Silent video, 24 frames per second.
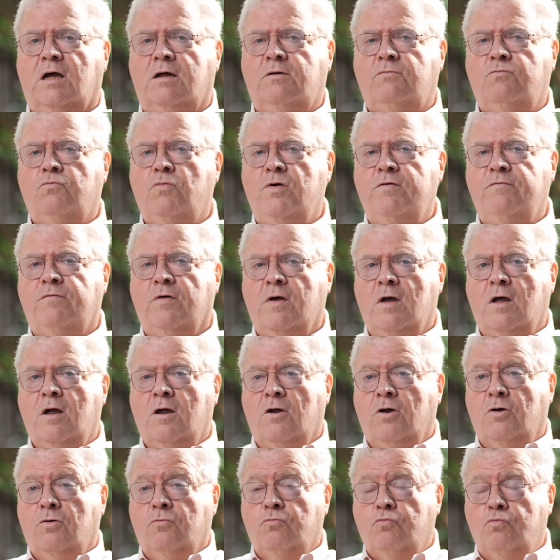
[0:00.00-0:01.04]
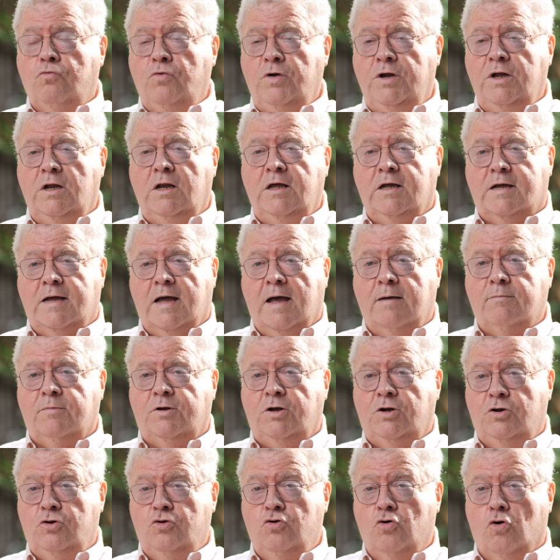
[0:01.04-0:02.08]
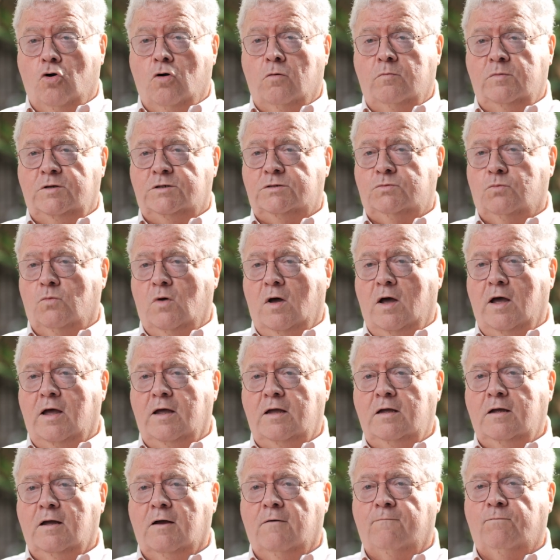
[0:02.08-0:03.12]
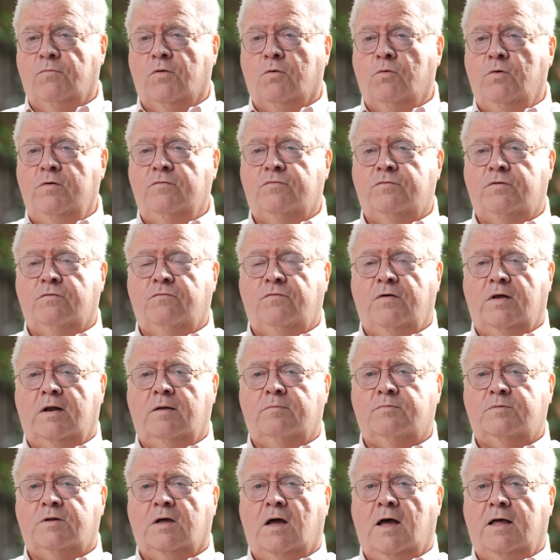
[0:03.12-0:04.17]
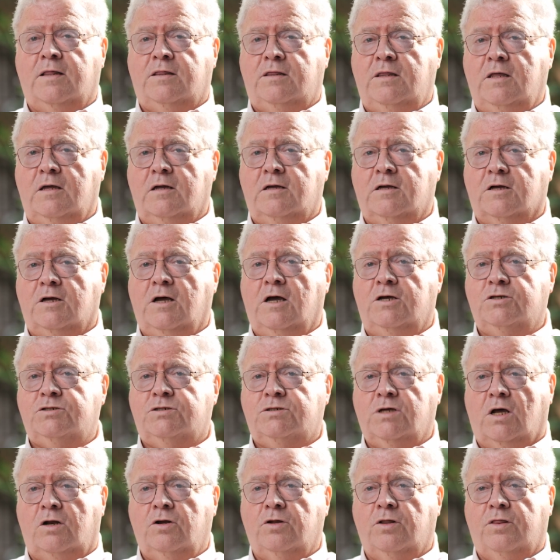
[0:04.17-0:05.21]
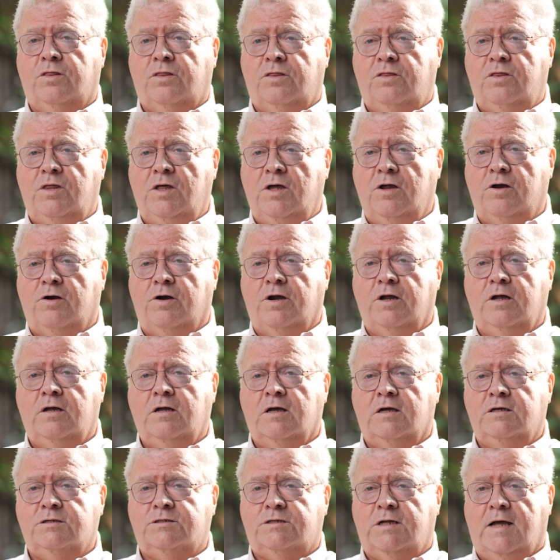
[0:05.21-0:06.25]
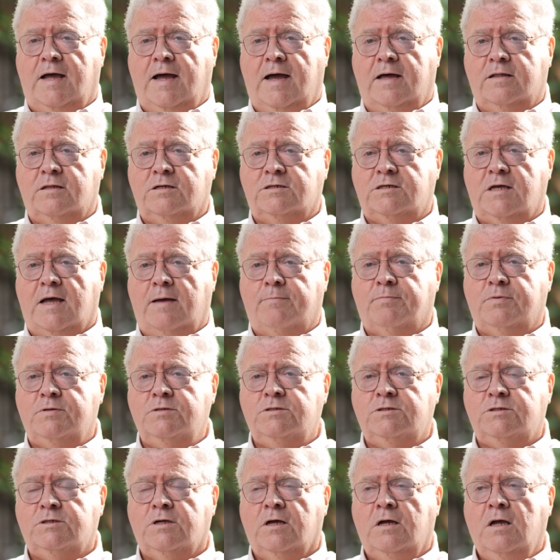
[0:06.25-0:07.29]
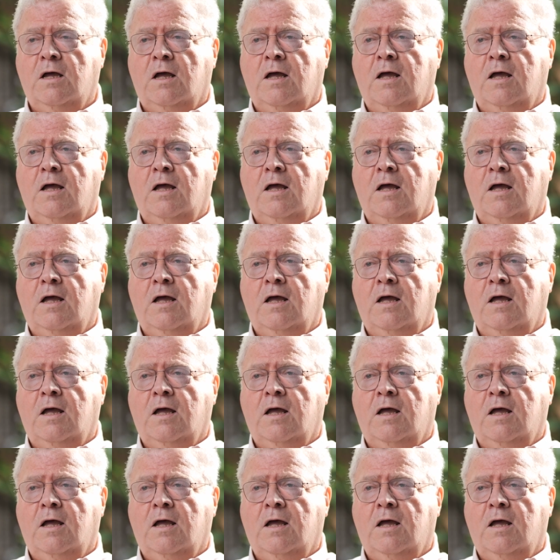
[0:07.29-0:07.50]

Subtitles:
And we've really come an enormous way. We've developed, I think, a solid theory as to how this happens.